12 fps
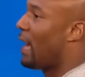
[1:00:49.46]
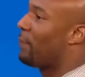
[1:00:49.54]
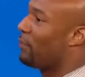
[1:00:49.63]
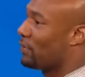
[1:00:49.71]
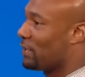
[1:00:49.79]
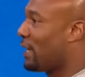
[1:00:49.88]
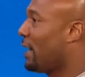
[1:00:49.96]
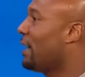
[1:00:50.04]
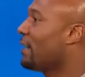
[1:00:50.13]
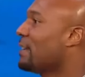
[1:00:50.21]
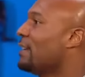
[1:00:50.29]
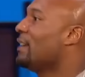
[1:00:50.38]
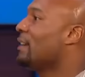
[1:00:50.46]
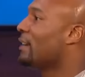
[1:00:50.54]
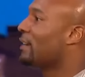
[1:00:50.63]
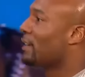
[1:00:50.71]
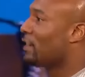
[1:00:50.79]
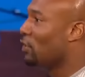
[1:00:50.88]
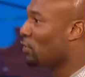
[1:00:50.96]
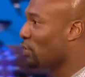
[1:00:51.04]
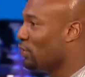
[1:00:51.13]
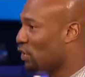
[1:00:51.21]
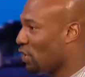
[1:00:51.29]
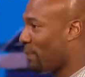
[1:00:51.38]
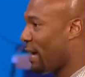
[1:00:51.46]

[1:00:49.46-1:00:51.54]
I'm going to say it. You use your